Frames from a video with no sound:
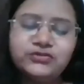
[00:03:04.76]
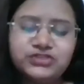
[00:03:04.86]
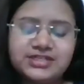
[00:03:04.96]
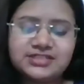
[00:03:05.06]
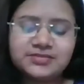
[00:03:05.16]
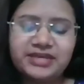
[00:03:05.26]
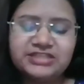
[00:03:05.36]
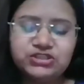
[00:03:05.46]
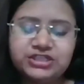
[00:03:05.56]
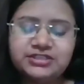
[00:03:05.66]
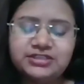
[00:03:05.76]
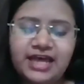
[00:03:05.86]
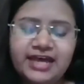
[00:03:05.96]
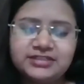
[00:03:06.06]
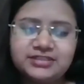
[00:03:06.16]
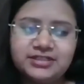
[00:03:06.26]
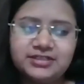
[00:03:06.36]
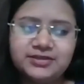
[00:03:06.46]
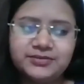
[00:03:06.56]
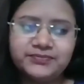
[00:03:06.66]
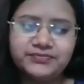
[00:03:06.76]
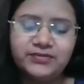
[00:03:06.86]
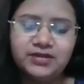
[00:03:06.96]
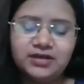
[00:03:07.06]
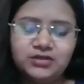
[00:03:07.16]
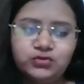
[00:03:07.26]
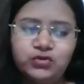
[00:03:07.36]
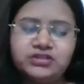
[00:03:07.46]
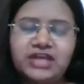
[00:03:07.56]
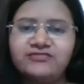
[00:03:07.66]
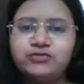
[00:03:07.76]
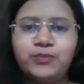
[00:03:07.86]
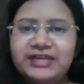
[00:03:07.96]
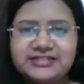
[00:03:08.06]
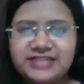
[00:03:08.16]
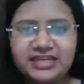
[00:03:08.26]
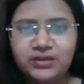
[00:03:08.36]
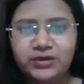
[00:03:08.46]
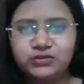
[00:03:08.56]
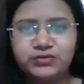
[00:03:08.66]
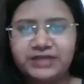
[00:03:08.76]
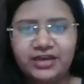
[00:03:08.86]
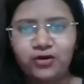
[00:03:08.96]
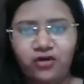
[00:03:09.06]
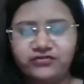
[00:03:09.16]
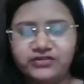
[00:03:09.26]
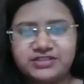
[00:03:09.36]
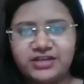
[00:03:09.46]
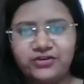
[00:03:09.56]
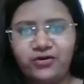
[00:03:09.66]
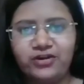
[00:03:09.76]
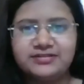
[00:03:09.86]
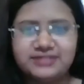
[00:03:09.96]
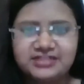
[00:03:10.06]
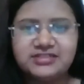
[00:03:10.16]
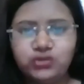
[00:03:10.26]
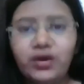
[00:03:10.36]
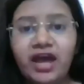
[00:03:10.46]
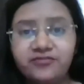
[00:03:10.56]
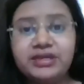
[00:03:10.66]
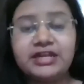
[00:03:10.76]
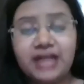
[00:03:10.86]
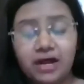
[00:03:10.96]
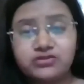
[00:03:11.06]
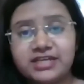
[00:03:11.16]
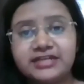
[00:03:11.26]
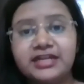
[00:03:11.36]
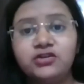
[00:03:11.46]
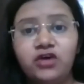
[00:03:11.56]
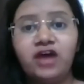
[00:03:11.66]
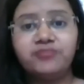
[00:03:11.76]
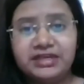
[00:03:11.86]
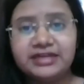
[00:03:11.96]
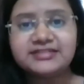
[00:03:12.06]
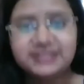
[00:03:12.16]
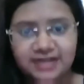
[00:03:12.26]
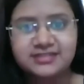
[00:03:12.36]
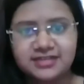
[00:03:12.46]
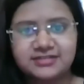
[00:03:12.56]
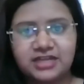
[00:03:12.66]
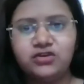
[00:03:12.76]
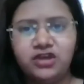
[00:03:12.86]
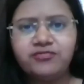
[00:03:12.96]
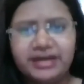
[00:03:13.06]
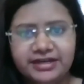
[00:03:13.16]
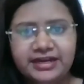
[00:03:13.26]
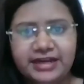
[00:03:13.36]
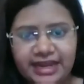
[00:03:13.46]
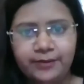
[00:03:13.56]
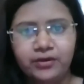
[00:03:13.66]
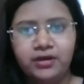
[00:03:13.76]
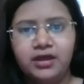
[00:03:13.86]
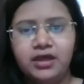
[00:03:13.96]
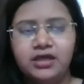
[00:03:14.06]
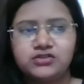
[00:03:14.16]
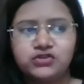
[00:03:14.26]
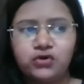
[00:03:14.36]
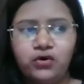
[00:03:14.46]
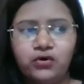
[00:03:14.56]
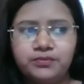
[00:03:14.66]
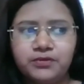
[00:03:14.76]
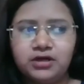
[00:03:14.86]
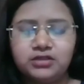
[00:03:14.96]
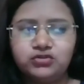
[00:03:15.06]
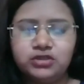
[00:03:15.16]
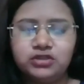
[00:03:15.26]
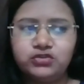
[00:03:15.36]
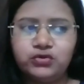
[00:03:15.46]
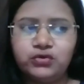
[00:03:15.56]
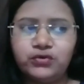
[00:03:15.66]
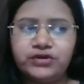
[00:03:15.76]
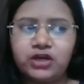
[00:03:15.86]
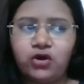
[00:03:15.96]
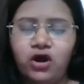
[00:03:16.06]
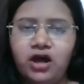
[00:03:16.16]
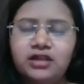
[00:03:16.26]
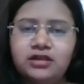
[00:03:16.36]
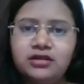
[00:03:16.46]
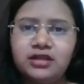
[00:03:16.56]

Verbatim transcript: you just mentioned that uh, you don't have to please anyone to take offers and all and you have been an outsider and you have been a success and you have made a name so mm. do you recall